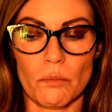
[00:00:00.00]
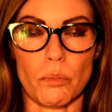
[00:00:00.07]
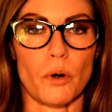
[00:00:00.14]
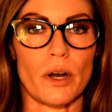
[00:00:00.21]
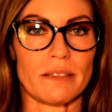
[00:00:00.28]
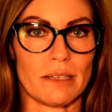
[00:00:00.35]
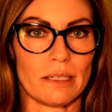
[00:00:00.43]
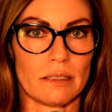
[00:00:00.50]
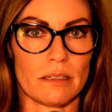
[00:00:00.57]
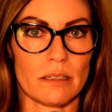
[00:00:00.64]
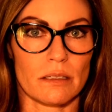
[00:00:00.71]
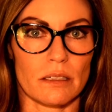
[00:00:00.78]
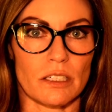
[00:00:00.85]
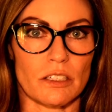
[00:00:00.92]

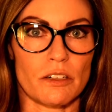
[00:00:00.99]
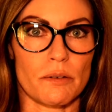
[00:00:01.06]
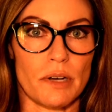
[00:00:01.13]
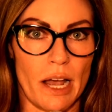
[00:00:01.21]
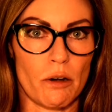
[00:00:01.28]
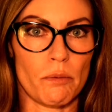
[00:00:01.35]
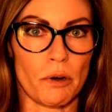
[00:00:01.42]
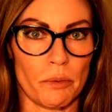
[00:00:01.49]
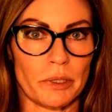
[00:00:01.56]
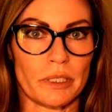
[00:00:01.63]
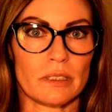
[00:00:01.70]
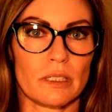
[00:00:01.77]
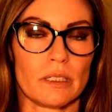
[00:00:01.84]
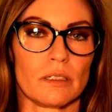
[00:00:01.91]
present in your now
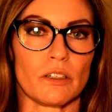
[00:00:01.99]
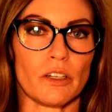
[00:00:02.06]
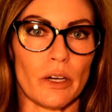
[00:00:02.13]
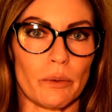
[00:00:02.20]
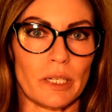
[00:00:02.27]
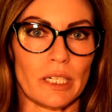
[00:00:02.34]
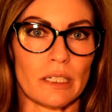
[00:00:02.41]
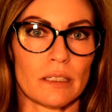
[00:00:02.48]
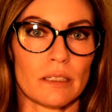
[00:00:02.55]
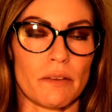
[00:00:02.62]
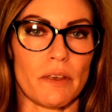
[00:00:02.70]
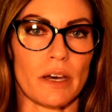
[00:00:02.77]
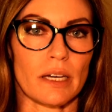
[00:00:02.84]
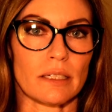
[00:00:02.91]
moment, knowing
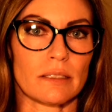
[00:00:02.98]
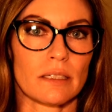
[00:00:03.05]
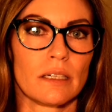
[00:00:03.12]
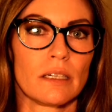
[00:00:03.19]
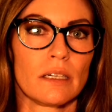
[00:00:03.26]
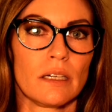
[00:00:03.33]
that